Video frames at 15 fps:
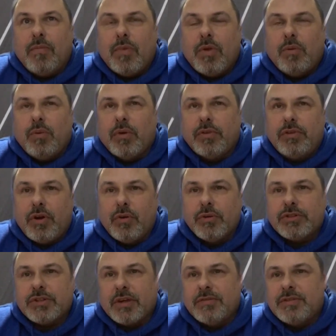With
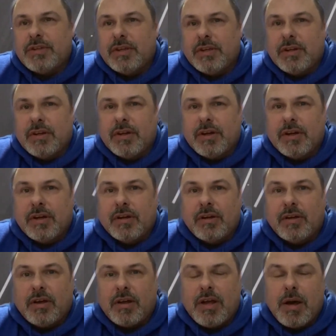totes, I've seen
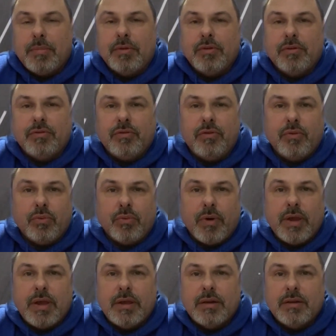a couple of
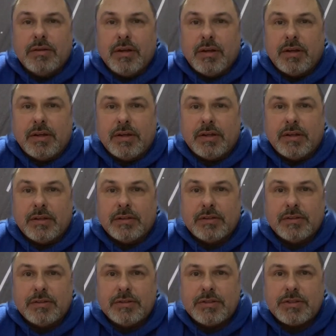great
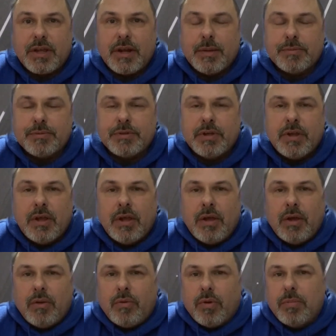setups
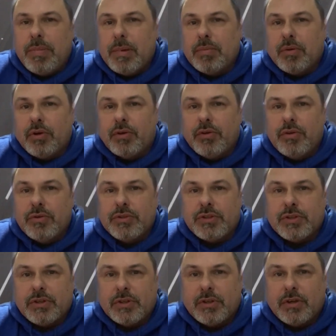where people are
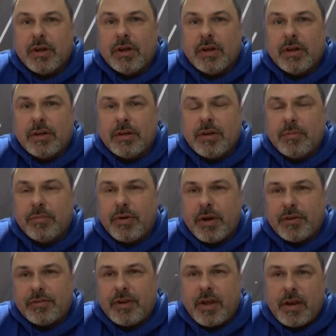using
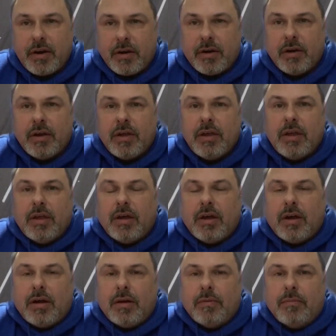compressed air.
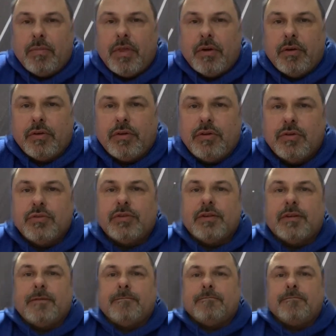They're
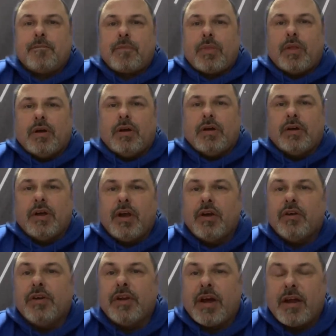using
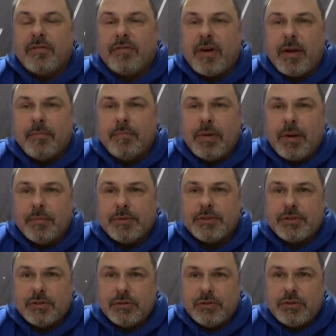air diaphragm
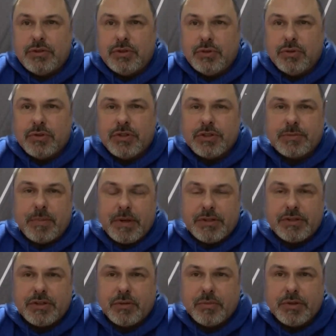pumps to
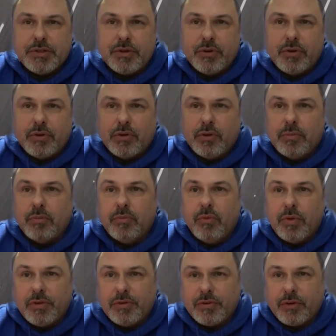dispense their material or
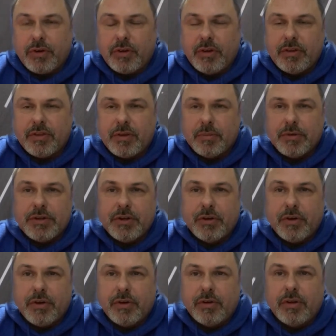recirculate their
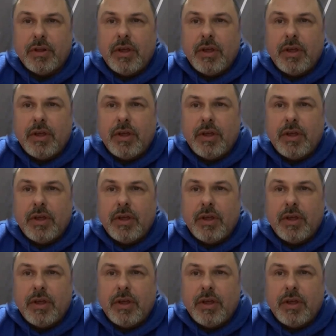material,